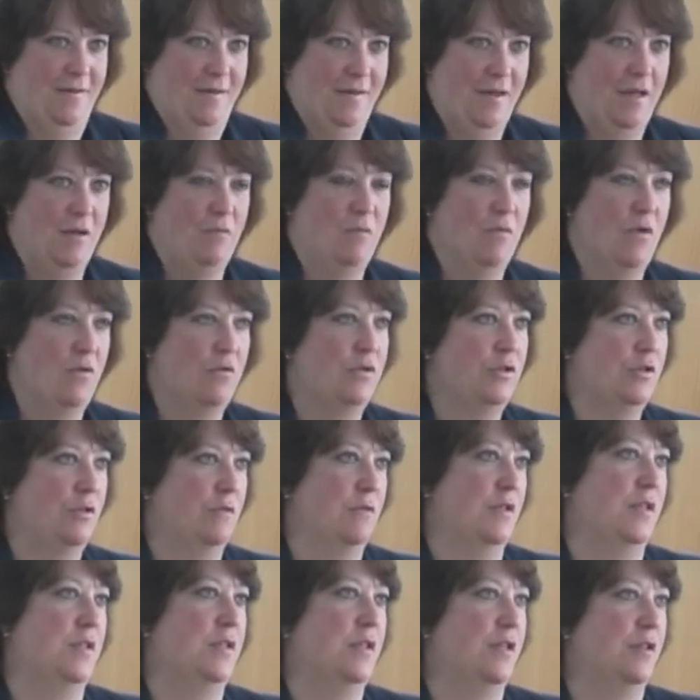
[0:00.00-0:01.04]
in most
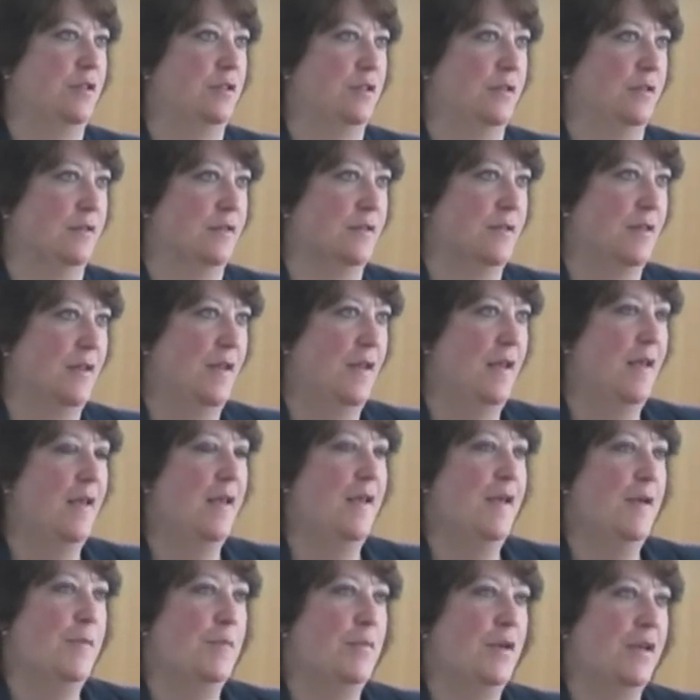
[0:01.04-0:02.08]
jurisdictions.
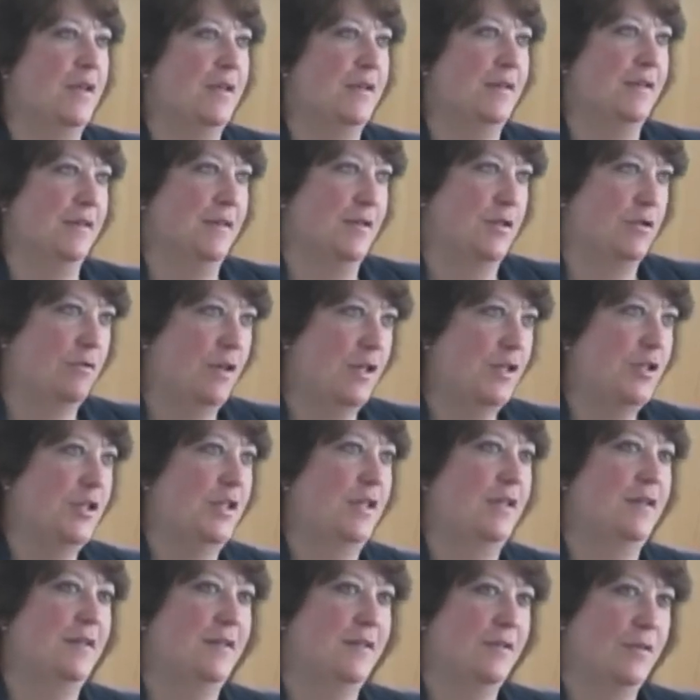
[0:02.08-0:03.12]
But
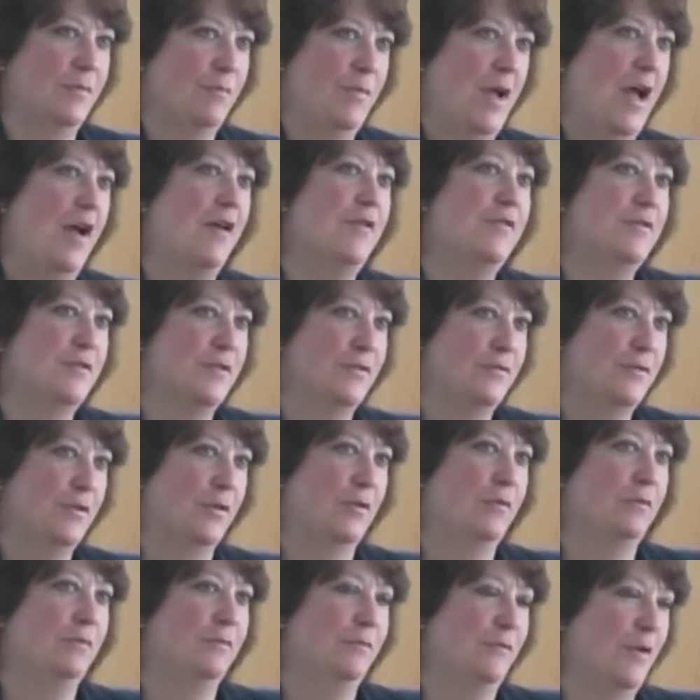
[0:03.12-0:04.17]
stretching the bounds of
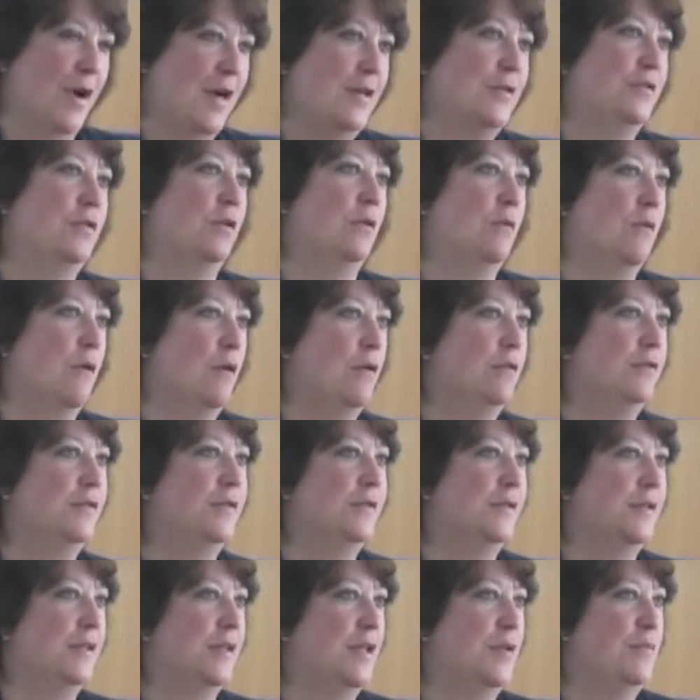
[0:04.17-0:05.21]
the right to
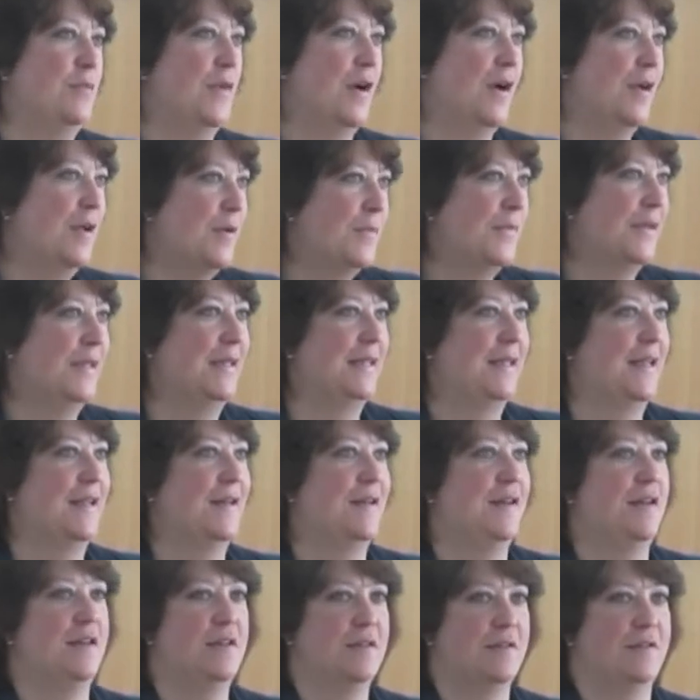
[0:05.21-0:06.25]
quote, in my
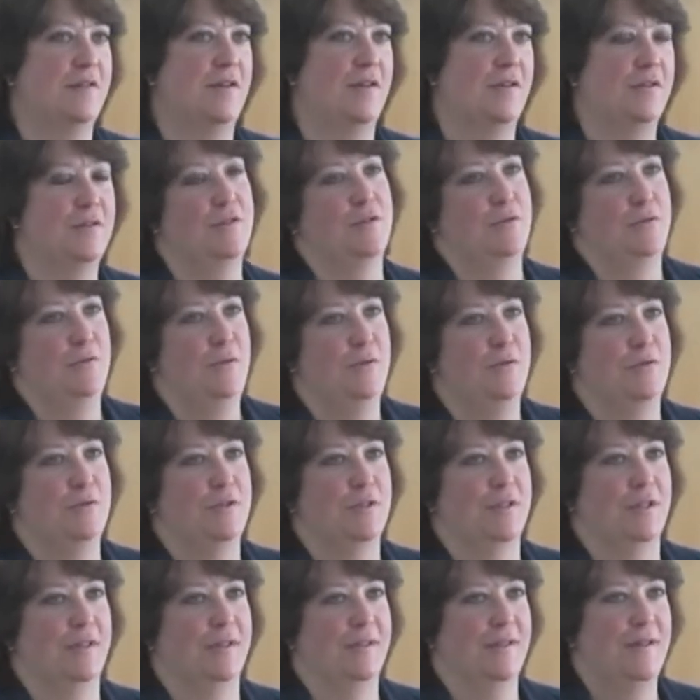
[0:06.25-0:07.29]
opinion, is not the
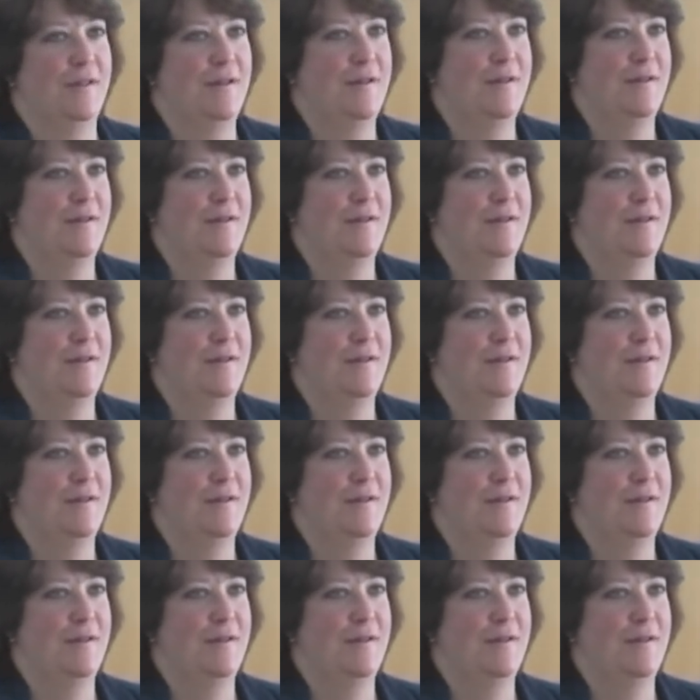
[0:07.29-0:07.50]
solution.